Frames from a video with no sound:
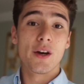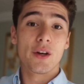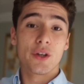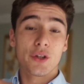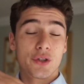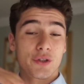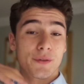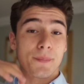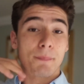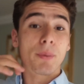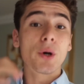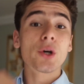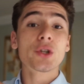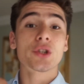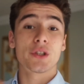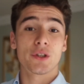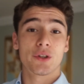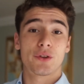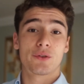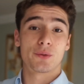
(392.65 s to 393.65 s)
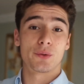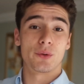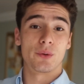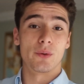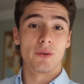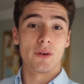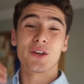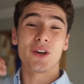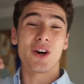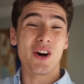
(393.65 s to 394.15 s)
You're just pushing
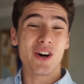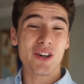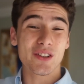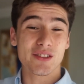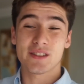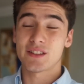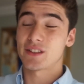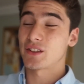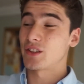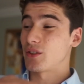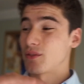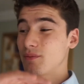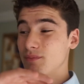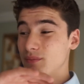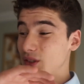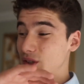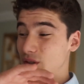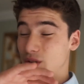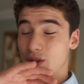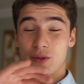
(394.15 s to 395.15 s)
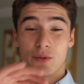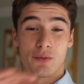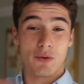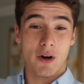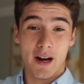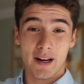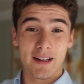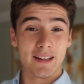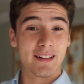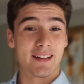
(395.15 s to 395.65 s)
through, you're hustling, you're
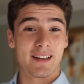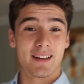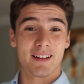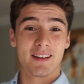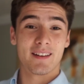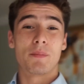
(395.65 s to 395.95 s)
grinding.